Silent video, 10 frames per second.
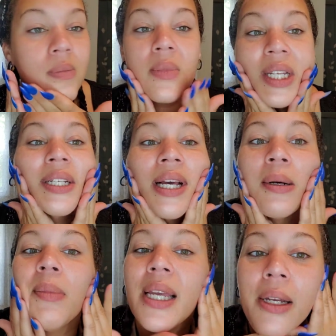That
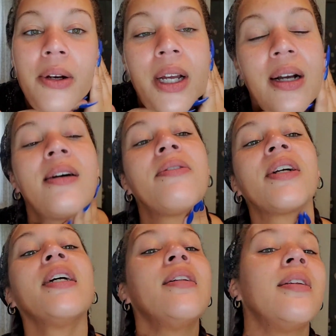knocked my earring off
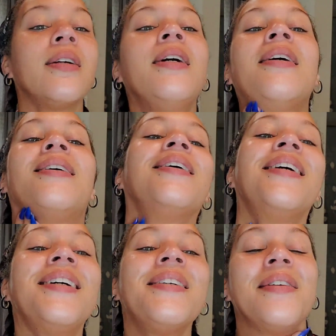again. I'm
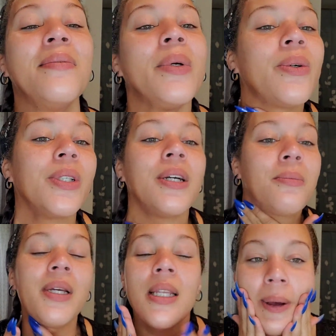gonna go down
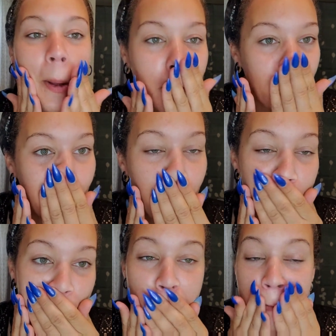my neck.
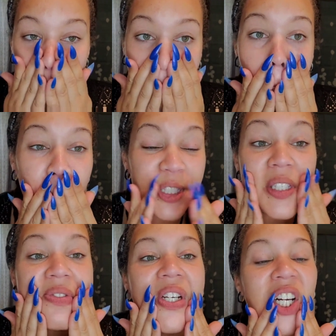This
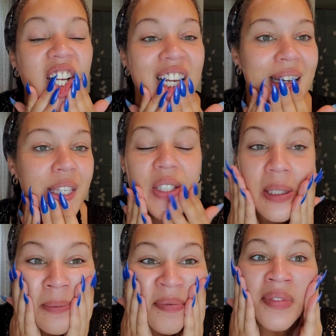is very nice.
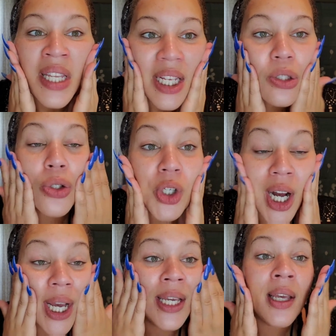It's
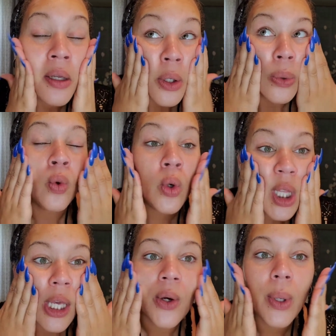drying
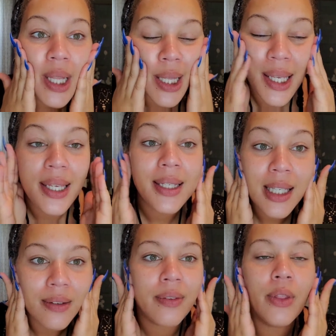really quickly, and
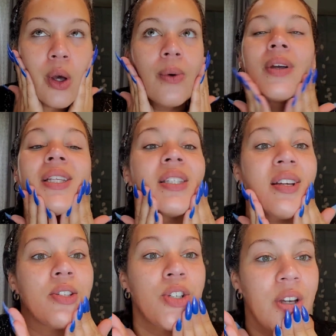even though it's a
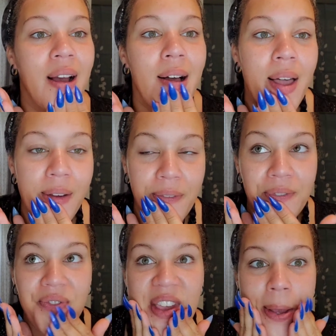gel, it
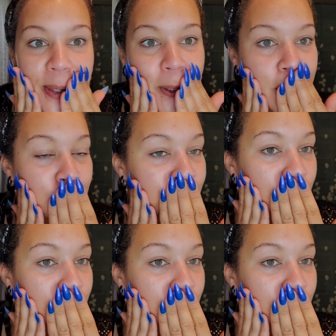feels